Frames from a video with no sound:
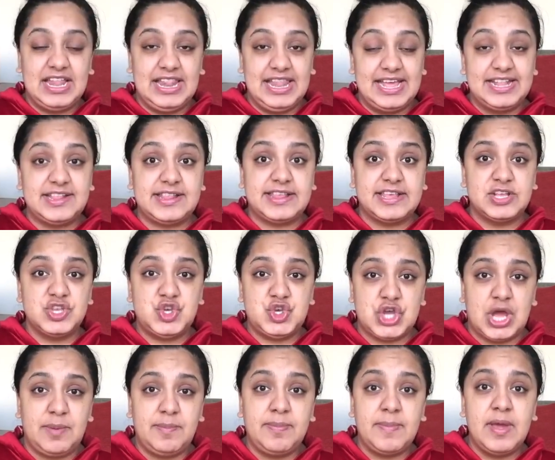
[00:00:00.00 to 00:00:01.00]
Let's
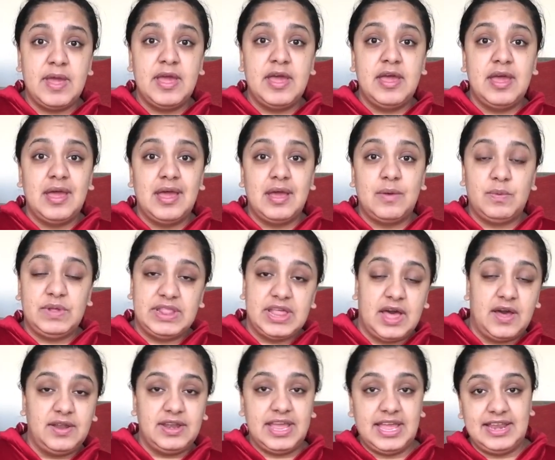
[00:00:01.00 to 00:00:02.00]
jump.
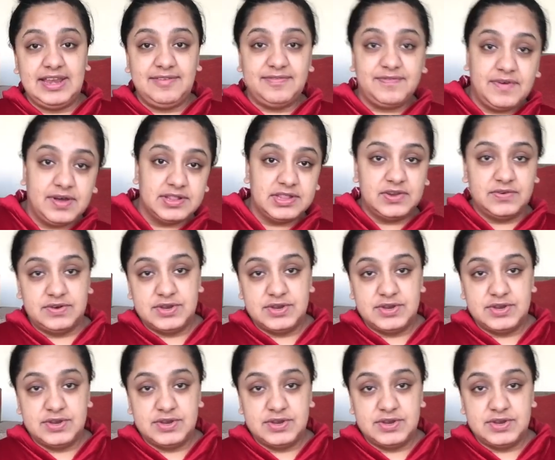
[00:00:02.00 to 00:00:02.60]
Without any further